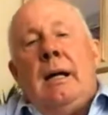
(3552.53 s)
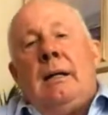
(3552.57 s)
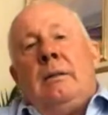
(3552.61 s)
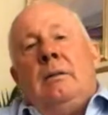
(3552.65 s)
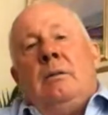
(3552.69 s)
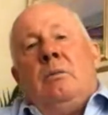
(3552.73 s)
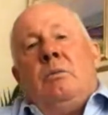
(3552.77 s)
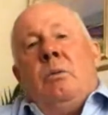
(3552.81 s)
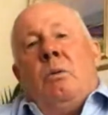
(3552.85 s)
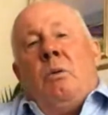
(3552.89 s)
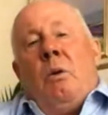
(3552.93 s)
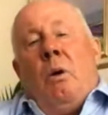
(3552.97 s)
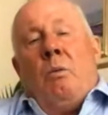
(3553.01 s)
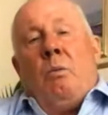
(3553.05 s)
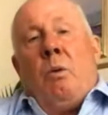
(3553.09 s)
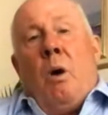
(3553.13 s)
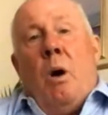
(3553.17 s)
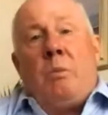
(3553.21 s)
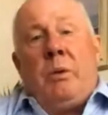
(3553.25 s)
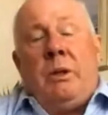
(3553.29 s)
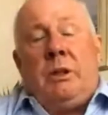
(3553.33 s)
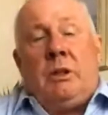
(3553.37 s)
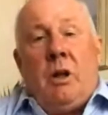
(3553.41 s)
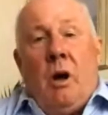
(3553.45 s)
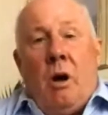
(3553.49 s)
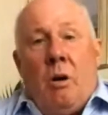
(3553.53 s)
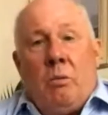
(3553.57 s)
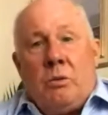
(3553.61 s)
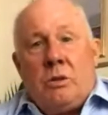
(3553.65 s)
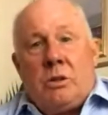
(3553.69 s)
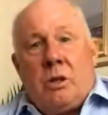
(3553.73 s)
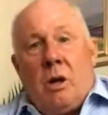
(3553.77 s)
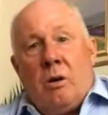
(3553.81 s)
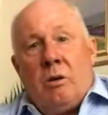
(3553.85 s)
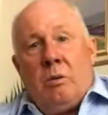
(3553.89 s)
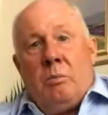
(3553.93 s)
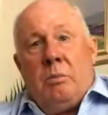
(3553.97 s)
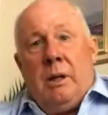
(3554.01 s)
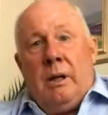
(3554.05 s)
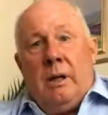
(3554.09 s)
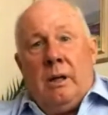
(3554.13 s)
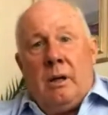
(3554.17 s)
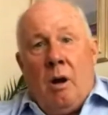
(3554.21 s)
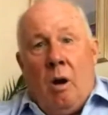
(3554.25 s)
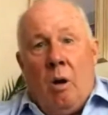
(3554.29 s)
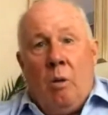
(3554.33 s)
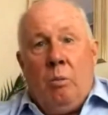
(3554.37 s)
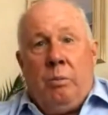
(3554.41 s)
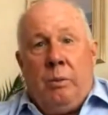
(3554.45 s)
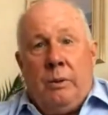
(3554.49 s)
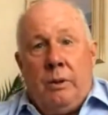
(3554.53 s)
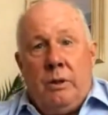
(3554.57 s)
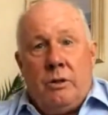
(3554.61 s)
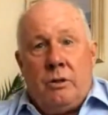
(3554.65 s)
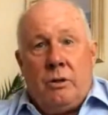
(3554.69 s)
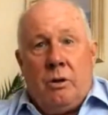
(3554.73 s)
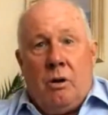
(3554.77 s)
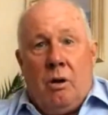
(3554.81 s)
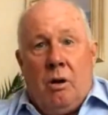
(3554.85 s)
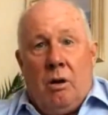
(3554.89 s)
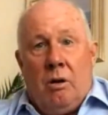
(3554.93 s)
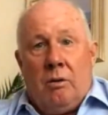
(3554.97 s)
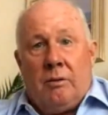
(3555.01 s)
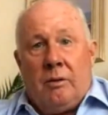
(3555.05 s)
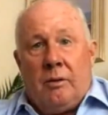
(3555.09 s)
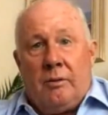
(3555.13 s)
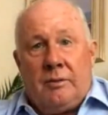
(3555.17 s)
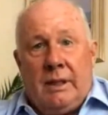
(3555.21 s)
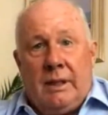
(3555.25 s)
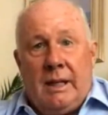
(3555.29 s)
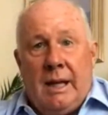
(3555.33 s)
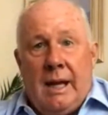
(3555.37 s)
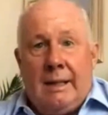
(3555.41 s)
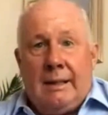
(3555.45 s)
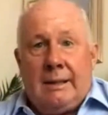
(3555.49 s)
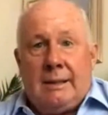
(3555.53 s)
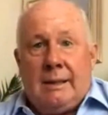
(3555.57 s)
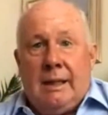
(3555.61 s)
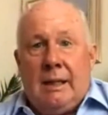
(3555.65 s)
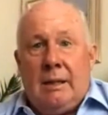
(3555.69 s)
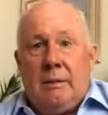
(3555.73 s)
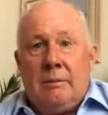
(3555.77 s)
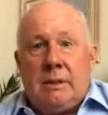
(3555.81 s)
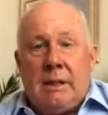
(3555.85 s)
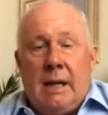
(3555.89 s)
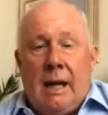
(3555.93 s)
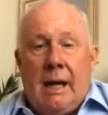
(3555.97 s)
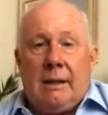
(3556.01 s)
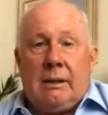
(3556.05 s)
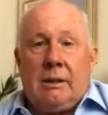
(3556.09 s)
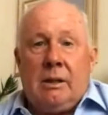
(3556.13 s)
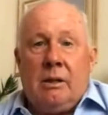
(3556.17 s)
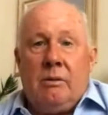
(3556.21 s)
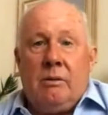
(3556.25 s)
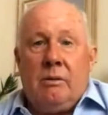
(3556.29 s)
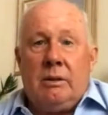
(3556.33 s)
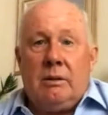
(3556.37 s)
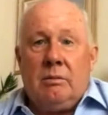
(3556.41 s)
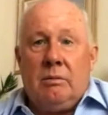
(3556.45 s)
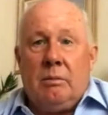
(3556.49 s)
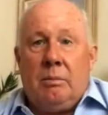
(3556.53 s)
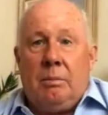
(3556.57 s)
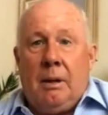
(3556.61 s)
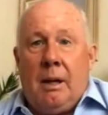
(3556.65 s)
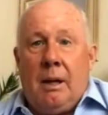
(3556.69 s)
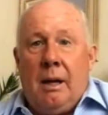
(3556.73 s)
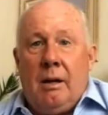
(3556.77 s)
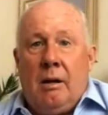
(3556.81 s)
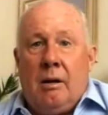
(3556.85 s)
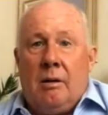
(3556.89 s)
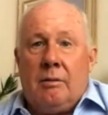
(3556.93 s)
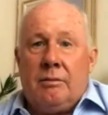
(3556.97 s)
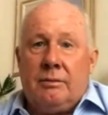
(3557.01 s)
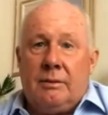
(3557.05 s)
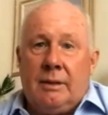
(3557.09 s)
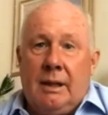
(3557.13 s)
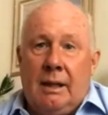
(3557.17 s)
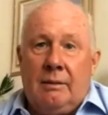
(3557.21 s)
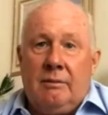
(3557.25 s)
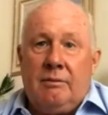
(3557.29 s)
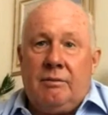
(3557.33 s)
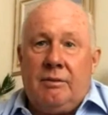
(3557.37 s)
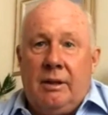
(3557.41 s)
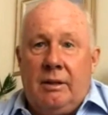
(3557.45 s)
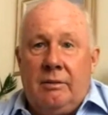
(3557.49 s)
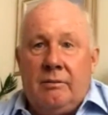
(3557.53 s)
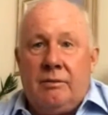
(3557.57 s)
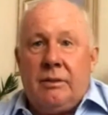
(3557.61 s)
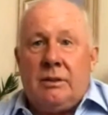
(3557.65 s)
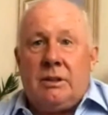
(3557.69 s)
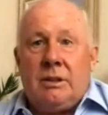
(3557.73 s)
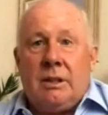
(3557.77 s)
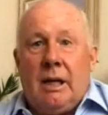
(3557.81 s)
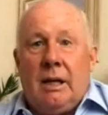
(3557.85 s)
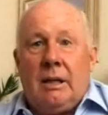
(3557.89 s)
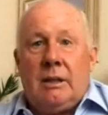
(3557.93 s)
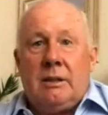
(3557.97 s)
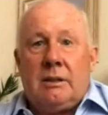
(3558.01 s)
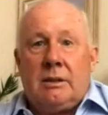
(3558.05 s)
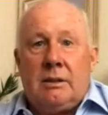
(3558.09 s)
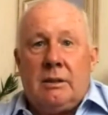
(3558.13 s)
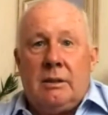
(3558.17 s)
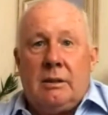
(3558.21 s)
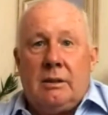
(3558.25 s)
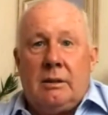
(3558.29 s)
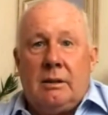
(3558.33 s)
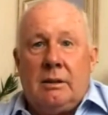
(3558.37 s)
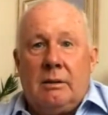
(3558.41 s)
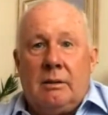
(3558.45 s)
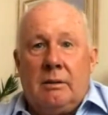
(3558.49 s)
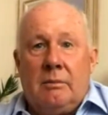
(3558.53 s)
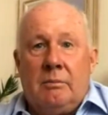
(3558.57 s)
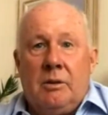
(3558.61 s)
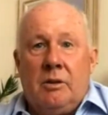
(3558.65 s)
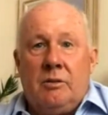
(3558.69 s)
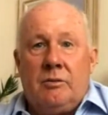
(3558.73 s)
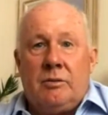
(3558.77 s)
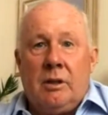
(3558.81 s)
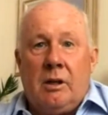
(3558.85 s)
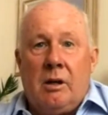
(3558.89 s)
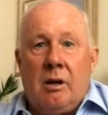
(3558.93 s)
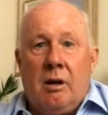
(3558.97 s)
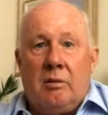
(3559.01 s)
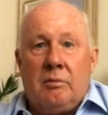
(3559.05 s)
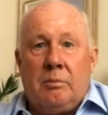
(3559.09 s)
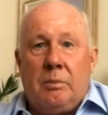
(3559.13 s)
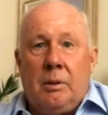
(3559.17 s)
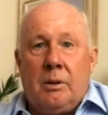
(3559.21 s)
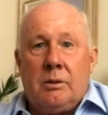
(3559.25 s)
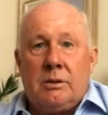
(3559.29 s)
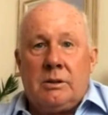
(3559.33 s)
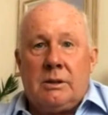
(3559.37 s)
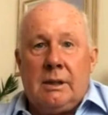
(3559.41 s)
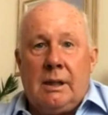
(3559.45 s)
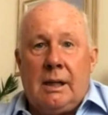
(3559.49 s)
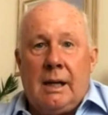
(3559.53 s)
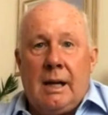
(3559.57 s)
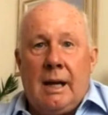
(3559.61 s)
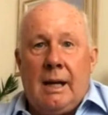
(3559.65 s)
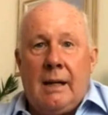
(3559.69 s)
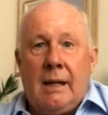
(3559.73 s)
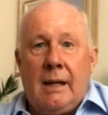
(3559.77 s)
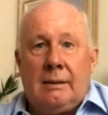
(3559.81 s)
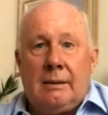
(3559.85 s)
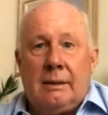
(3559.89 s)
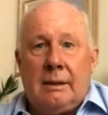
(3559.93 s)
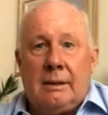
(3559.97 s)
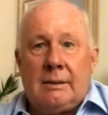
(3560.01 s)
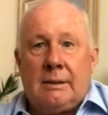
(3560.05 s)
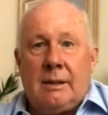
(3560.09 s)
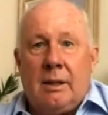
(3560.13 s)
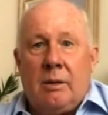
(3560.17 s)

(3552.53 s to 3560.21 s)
and what we thought was going to be an open draw of the eight teams that had to go into a playoff, then FIFA moved the goalposts again,